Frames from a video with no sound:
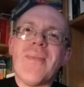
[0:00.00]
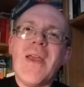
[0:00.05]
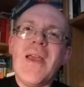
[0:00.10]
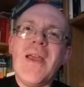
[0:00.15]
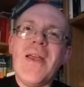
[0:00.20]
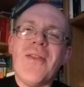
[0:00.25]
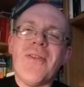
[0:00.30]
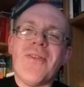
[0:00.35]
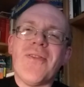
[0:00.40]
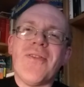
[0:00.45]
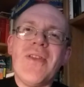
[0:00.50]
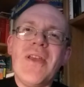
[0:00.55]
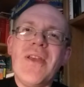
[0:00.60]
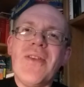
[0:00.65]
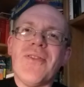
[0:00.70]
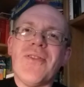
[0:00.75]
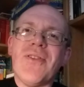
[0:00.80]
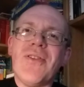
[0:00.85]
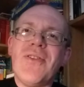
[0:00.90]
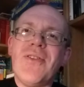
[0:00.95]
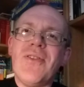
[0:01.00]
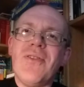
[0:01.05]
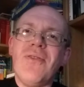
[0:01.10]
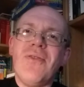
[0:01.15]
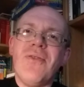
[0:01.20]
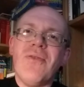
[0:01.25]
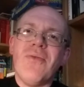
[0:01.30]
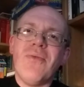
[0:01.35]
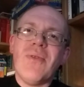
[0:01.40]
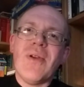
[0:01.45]
it's it's to
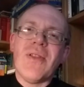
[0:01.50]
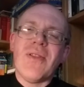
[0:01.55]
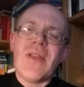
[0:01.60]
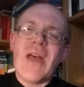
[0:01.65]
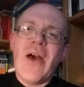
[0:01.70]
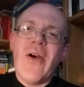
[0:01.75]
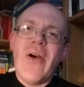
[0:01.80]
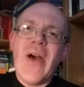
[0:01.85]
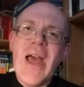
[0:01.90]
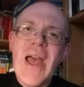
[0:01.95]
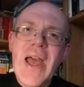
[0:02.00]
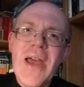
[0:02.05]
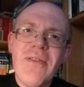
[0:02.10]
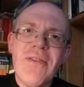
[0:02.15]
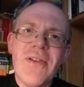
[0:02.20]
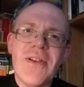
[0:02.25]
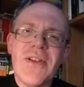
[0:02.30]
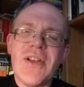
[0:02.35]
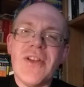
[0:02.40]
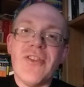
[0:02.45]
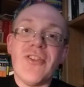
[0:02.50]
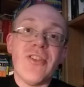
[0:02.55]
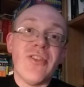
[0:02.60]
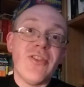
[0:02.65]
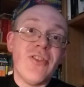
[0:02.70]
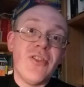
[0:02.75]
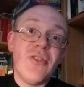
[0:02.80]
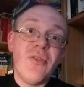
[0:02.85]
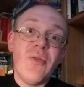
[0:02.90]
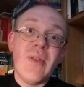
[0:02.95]
do with our heritage, it's
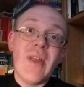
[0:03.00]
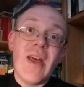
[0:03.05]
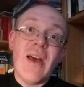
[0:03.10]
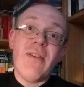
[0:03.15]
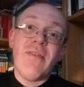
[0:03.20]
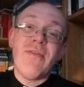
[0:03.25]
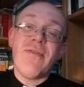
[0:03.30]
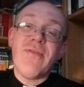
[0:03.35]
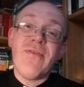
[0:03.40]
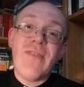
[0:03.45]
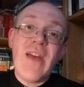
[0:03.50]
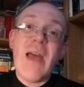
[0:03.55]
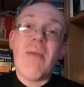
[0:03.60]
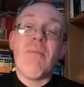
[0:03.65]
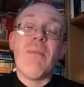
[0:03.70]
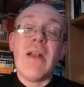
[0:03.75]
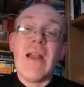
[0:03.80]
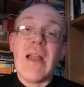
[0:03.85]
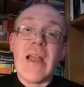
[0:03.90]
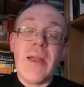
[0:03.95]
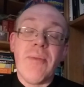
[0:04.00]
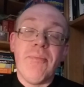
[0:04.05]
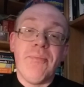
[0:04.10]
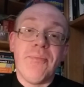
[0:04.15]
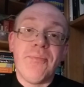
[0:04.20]
to do with our family,